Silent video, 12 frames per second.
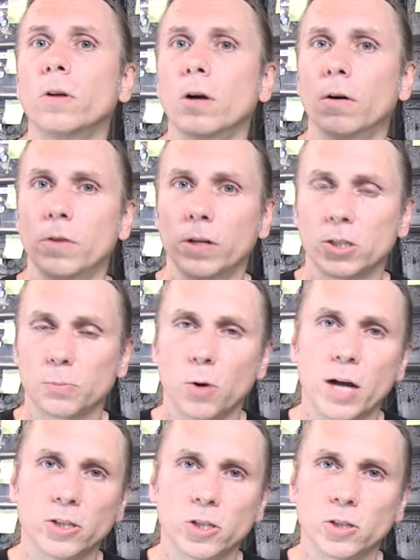of the
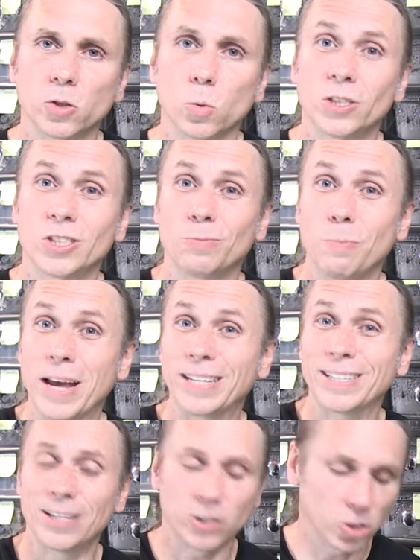expressions, which makes
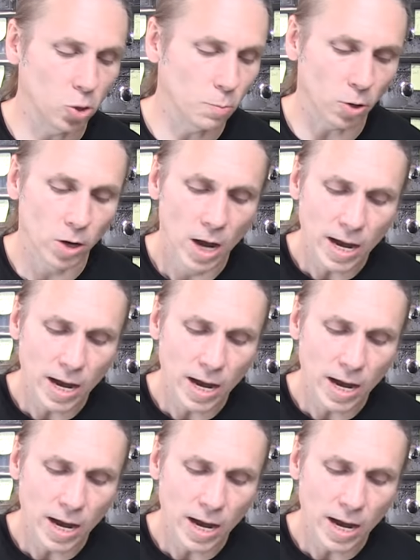it a super.